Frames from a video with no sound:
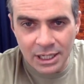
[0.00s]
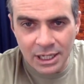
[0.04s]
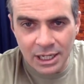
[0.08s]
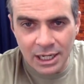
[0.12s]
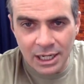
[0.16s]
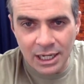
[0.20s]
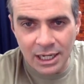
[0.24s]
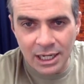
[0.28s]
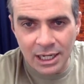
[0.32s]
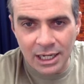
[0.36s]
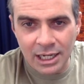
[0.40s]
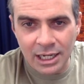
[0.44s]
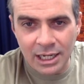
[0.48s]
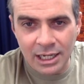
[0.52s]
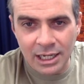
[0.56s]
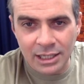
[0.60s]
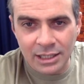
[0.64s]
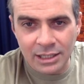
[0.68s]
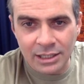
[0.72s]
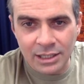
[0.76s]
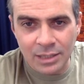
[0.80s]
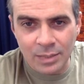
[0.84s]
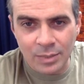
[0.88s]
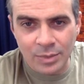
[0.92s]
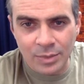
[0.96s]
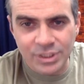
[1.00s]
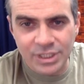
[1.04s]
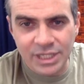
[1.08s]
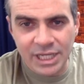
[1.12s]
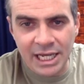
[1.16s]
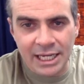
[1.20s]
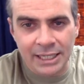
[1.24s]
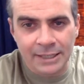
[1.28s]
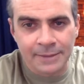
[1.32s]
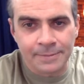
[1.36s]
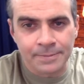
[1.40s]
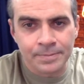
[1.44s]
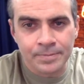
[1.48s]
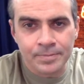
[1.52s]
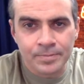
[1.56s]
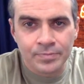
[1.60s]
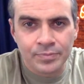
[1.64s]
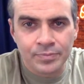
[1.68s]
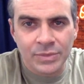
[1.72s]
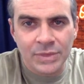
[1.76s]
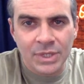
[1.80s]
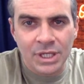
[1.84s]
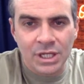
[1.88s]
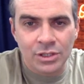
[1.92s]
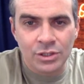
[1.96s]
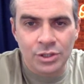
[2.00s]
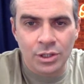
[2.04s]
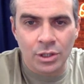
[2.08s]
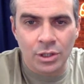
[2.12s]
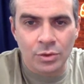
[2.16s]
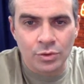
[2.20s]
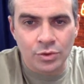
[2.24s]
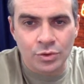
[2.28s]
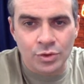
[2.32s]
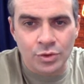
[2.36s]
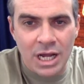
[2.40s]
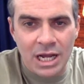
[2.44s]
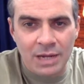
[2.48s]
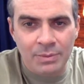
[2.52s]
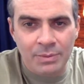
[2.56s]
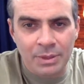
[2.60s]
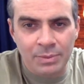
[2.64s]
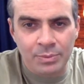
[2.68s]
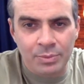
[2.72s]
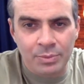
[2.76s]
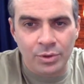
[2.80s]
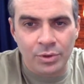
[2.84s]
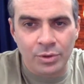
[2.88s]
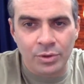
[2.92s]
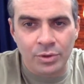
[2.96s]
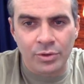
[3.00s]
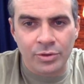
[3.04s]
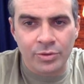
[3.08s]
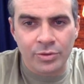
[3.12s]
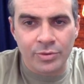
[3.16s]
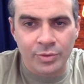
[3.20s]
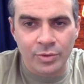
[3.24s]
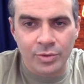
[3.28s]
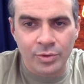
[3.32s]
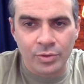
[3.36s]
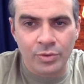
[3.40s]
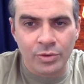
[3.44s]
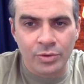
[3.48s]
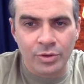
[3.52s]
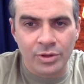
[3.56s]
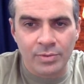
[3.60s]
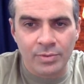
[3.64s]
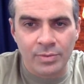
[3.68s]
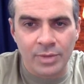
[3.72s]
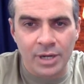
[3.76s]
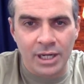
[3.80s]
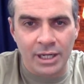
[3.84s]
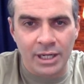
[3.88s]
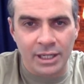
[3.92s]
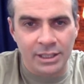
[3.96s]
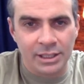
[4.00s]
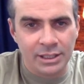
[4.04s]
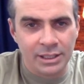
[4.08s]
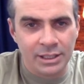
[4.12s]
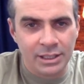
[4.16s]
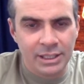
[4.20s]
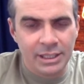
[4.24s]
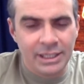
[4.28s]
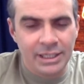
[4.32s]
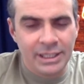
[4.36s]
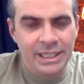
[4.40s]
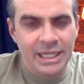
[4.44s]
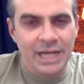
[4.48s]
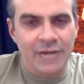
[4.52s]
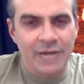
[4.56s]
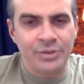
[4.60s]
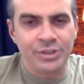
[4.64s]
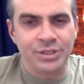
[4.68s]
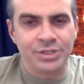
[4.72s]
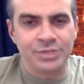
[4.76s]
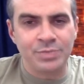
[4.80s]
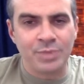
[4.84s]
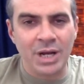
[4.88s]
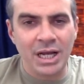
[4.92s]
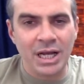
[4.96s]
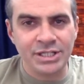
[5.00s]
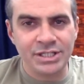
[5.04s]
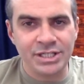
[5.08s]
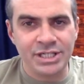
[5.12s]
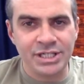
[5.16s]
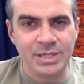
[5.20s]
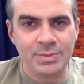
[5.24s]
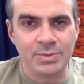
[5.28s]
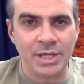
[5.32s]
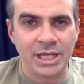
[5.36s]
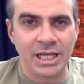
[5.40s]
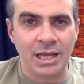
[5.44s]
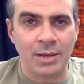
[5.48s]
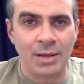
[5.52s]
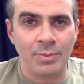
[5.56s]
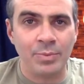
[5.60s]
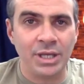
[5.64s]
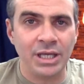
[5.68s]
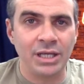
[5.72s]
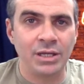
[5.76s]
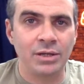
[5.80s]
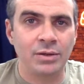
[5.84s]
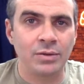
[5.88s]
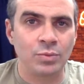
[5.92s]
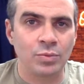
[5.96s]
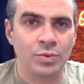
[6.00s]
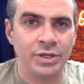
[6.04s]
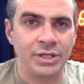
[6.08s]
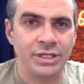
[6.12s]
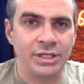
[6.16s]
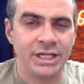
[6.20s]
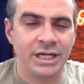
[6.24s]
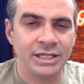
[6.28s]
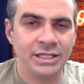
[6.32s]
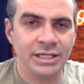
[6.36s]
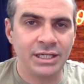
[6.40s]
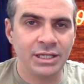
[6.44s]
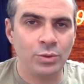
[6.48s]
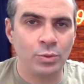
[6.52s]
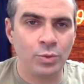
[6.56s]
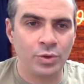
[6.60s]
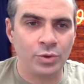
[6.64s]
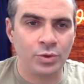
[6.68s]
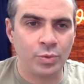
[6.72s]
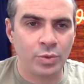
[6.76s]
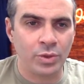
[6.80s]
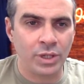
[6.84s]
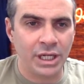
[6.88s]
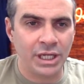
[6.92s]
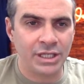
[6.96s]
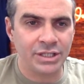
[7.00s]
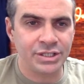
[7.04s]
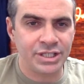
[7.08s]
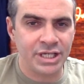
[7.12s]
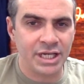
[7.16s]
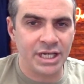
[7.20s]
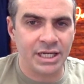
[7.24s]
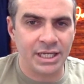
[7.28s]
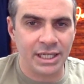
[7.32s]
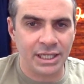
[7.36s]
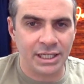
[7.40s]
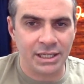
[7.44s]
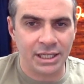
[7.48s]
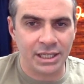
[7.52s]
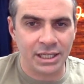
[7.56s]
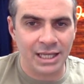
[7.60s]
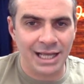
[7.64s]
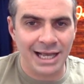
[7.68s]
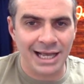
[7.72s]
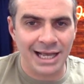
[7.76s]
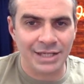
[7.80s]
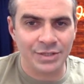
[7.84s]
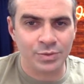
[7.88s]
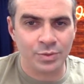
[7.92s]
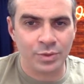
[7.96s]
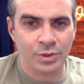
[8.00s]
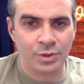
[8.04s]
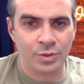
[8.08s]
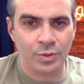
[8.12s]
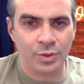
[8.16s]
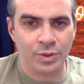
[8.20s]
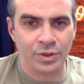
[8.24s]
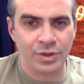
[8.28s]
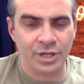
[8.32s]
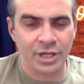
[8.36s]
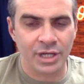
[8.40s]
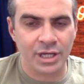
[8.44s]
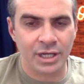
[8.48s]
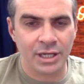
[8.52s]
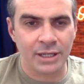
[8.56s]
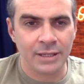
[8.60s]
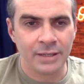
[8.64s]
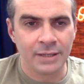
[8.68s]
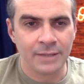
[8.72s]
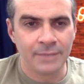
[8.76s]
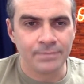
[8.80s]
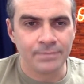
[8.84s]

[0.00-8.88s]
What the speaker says: Number 10, don't drag people through the mud. Now, this might seem like I'm being redundant with what I said in the last one with, what